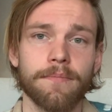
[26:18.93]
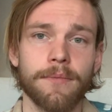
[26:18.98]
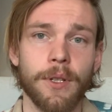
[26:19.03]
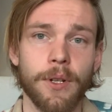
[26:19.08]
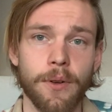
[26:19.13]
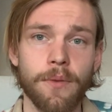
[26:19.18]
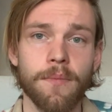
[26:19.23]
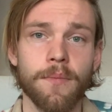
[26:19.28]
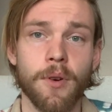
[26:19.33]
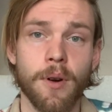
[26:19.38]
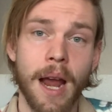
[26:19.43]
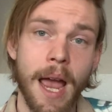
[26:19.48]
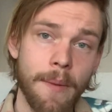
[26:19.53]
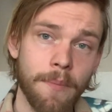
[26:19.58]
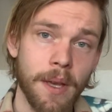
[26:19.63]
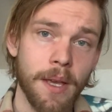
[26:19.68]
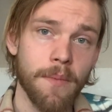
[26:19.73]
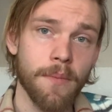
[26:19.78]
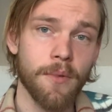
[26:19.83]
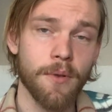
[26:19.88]
you know, more
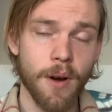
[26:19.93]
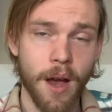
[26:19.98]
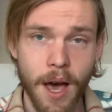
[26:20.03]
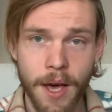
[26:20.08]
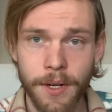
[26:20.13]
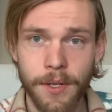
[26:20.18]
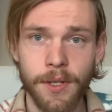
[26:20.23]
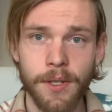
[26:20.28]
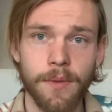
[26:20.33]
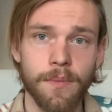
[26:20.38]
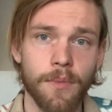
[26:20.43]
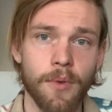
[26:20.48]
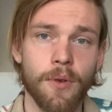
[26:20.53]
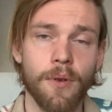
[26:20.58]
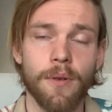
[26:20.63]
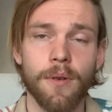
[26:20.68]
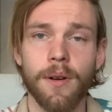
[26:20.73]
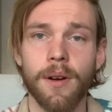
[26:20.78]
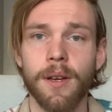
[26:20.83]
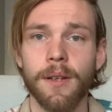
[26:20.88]
happy, more honest,
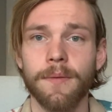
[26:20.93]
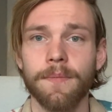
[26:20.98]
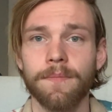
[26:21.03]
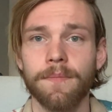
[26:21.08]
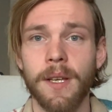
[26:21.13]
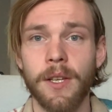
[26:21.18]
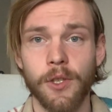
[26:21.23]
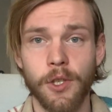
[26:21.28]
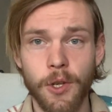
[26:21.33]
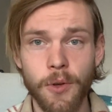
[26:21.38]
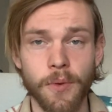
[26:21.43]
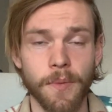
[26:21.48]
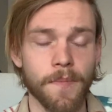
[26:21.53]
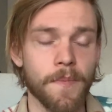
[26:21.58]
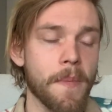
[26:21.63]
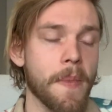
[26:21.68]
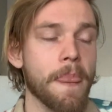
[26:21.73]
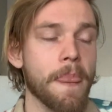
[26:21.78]
more in tune.